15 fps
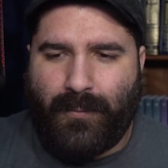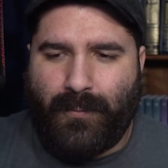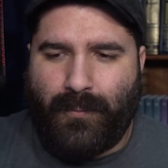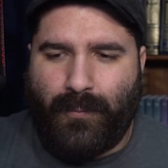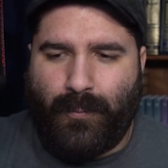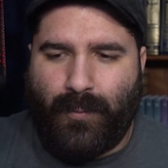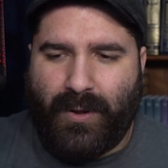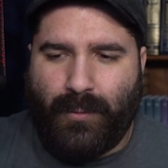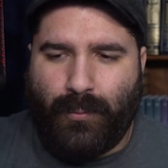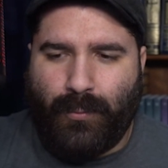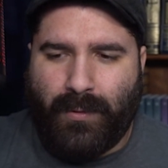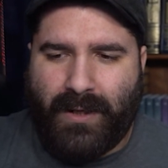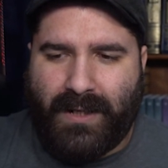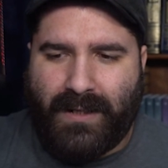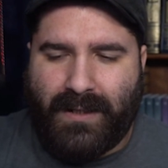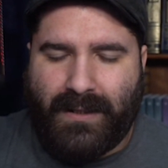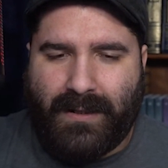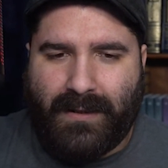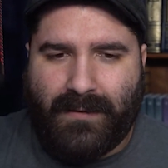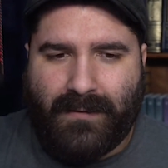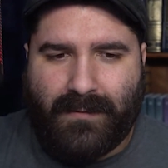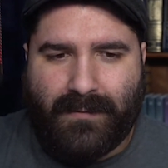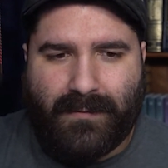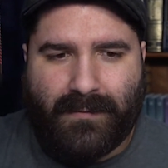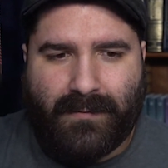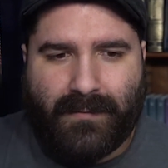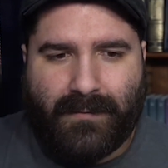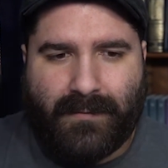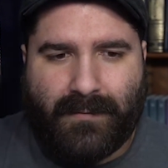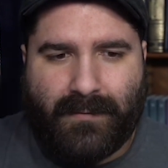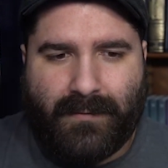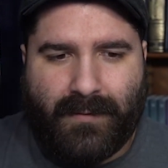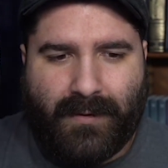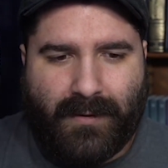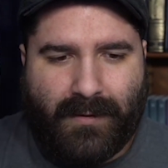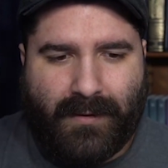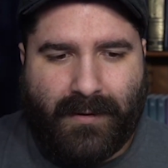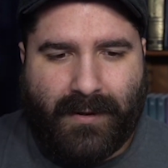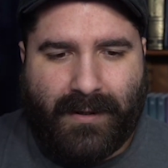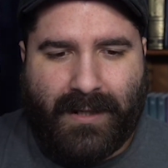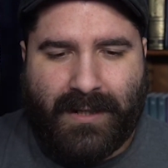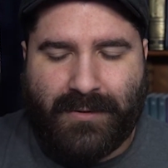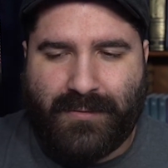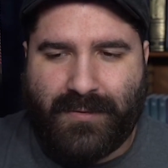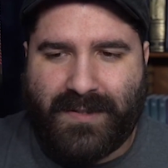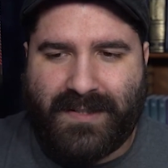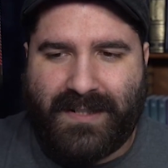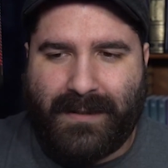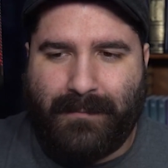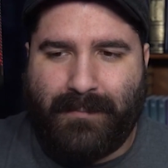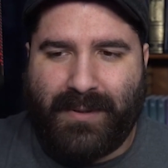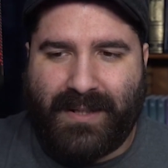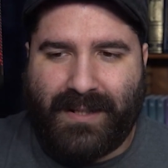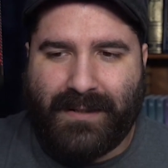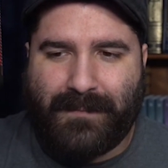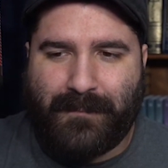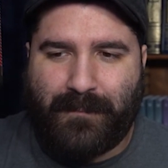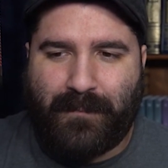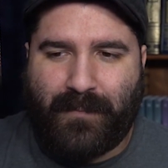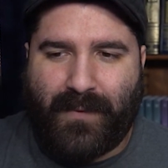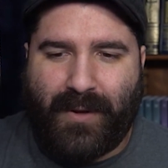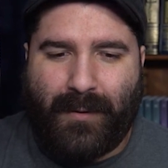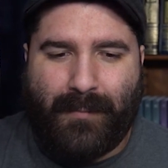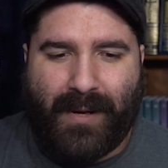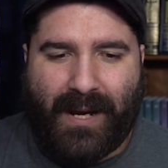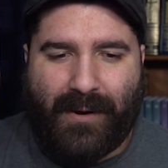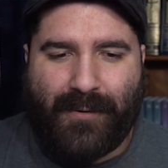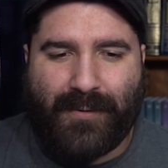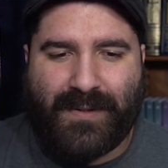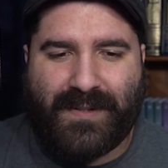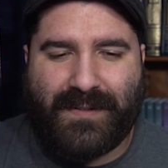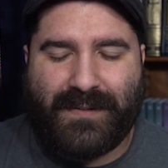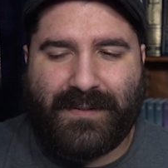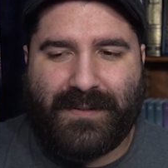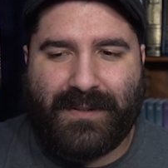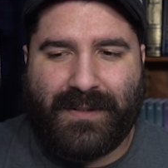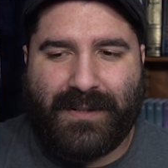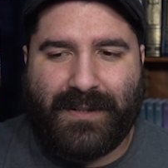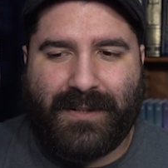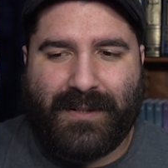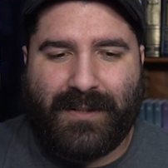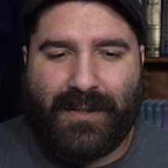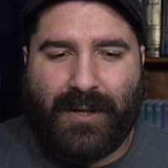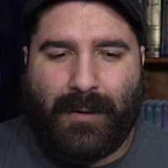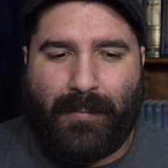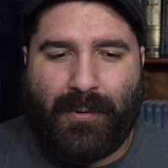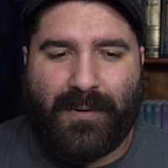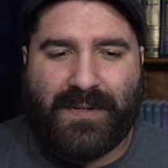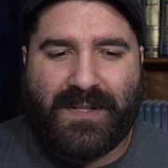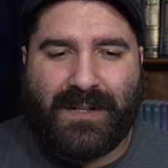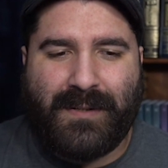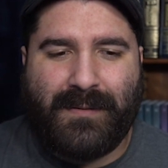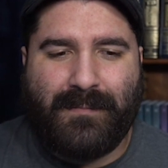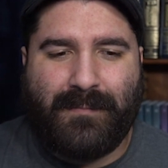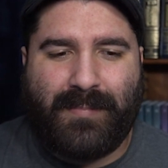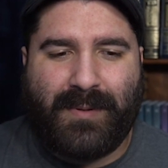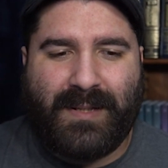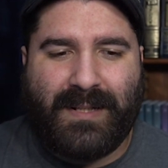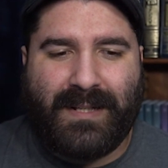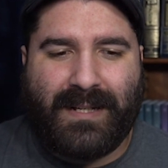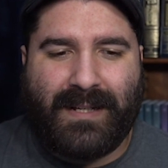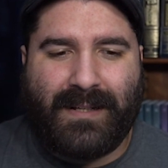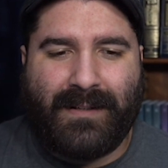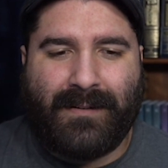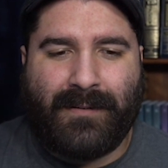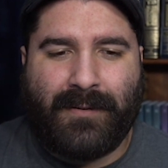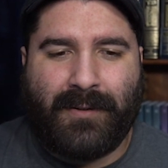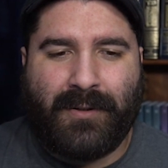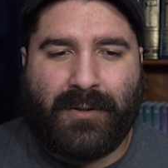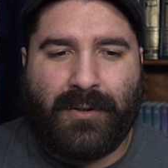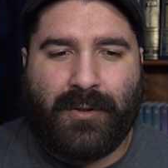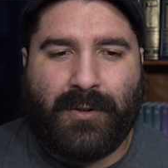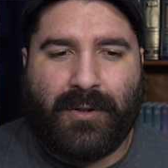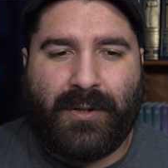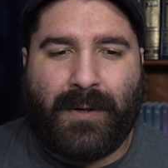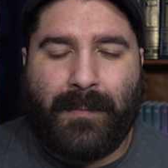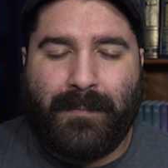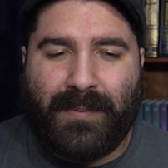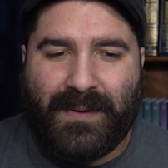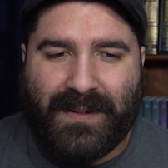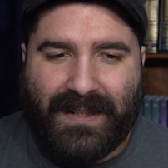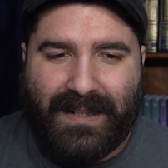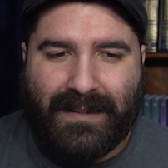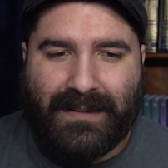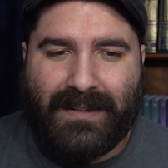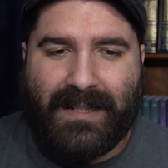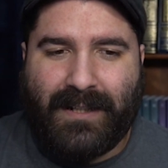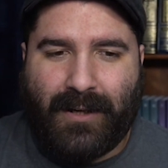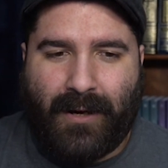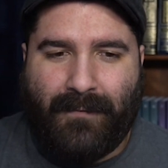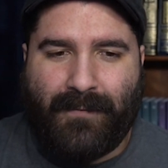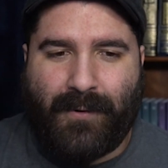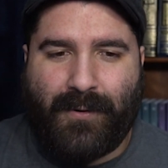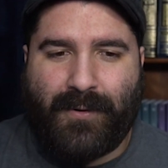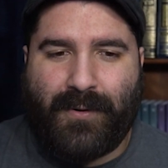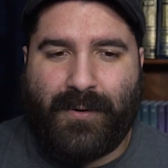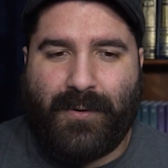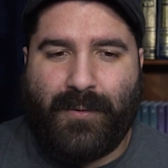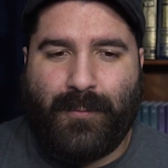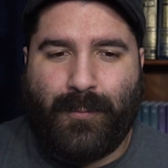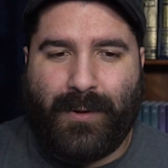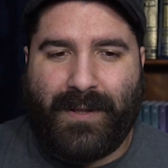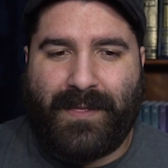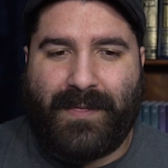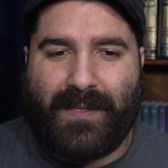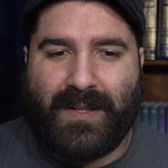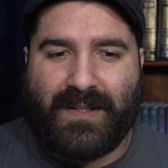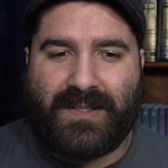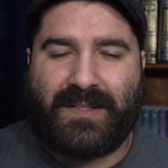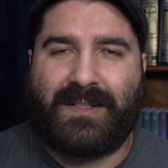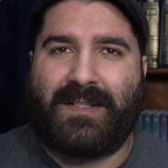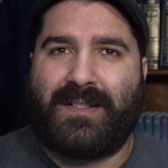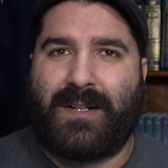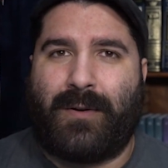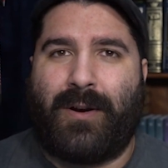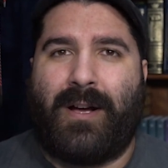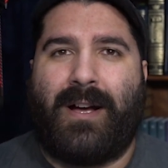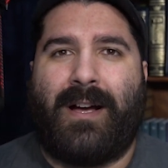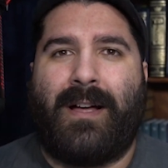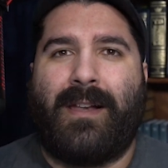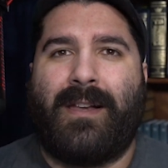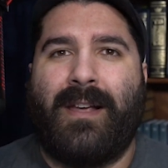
we read an interesting bit about a person being completely covered with this tzara'at